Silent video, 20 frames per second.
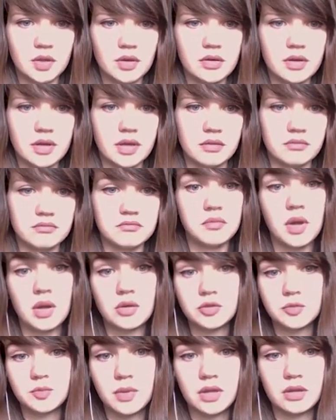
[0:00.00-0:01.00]
Okay,
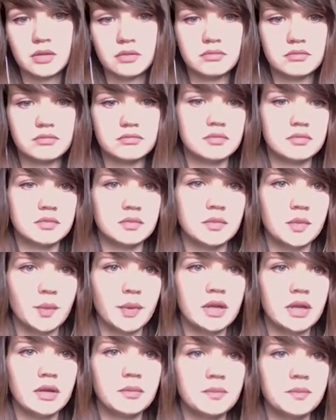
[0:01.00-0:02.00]
mousepad,
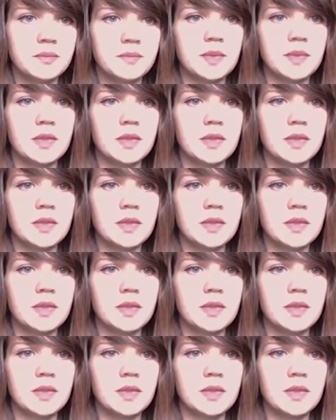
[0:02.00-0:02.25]
why not?